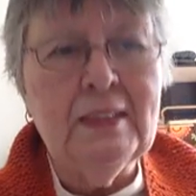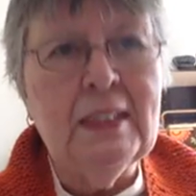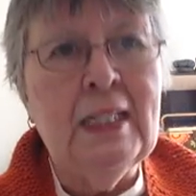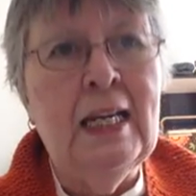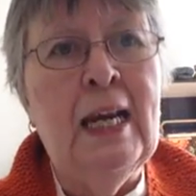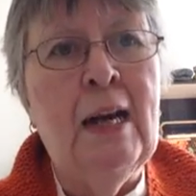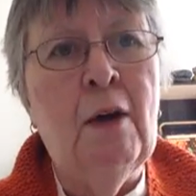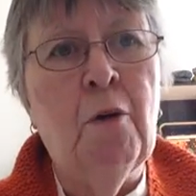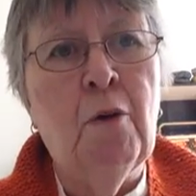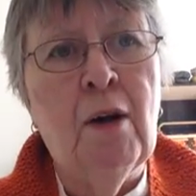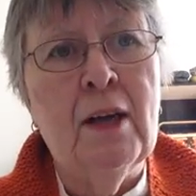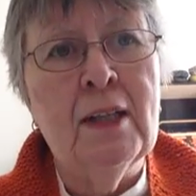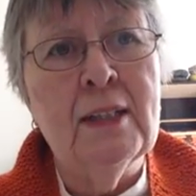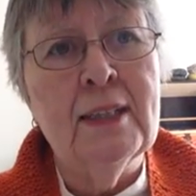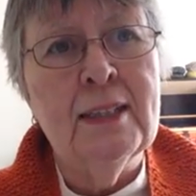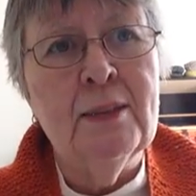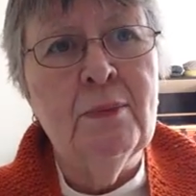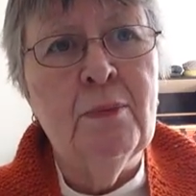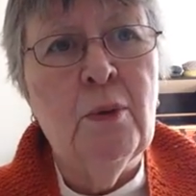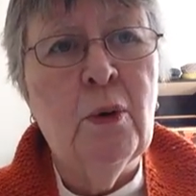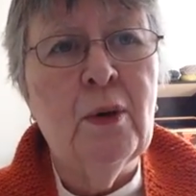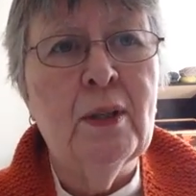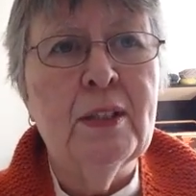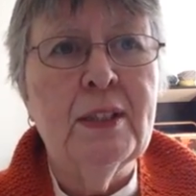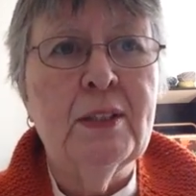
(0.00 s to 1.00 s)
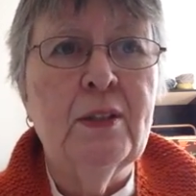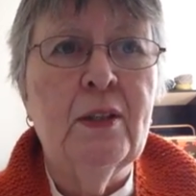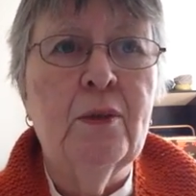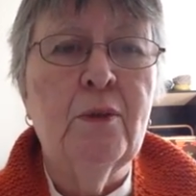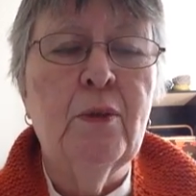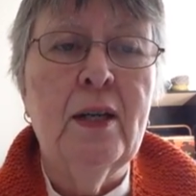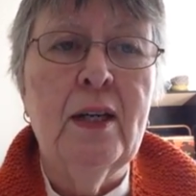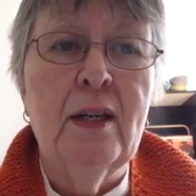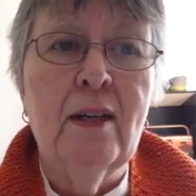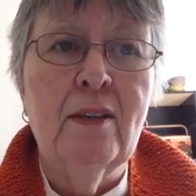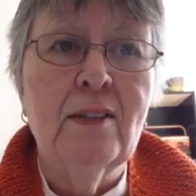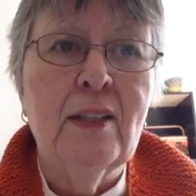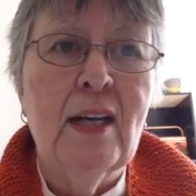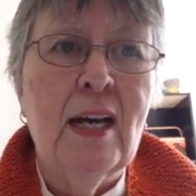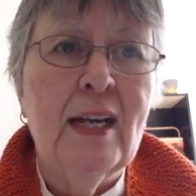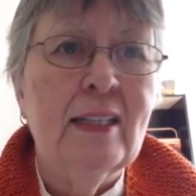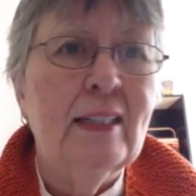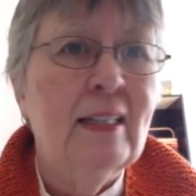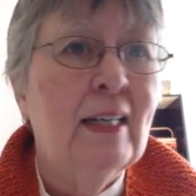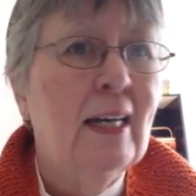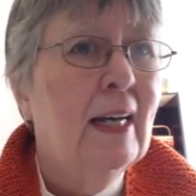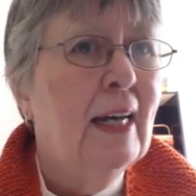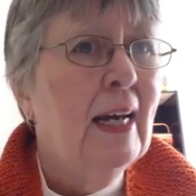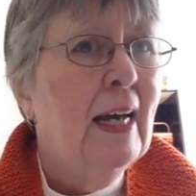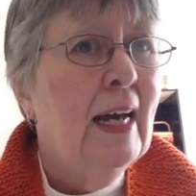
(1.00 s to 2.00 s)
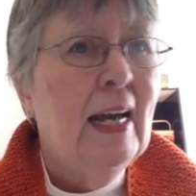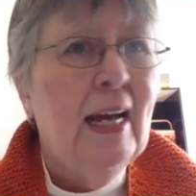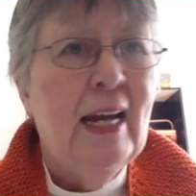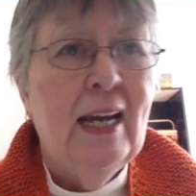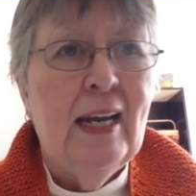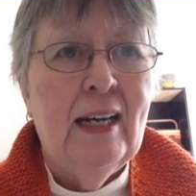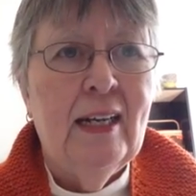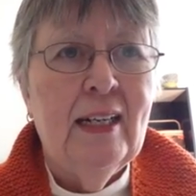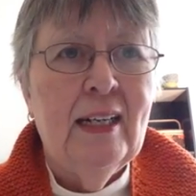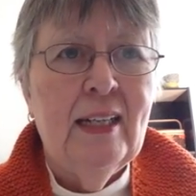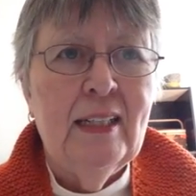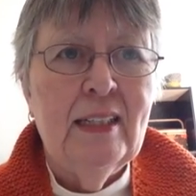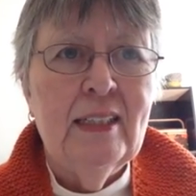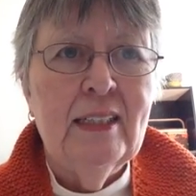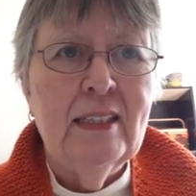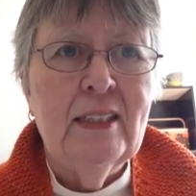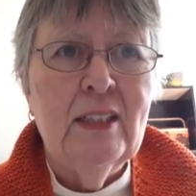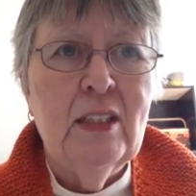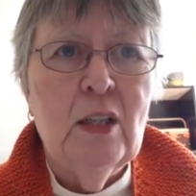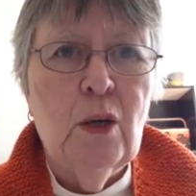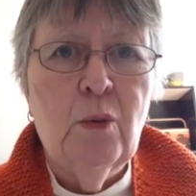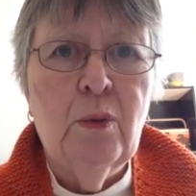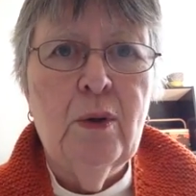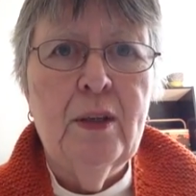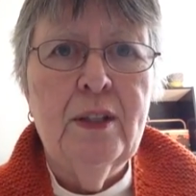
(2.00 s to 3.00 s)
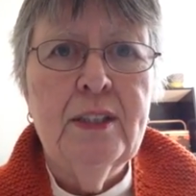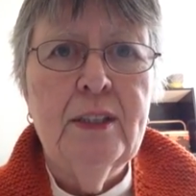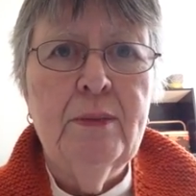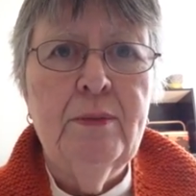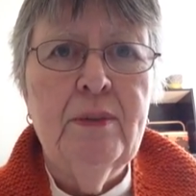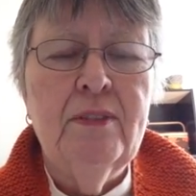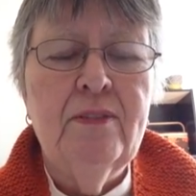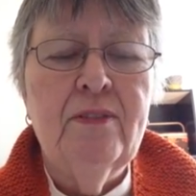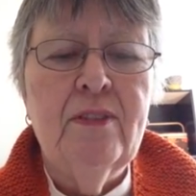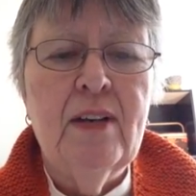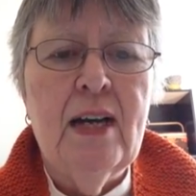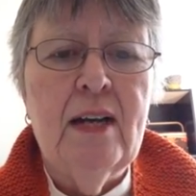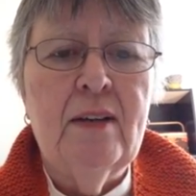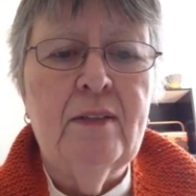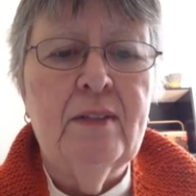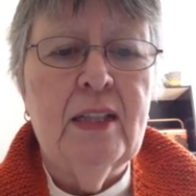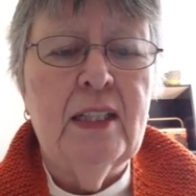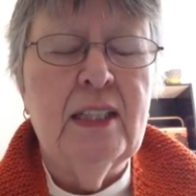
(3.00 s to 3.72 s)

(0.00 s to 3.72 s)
and I wanted some more, so I went online, and it is nowhere to be found.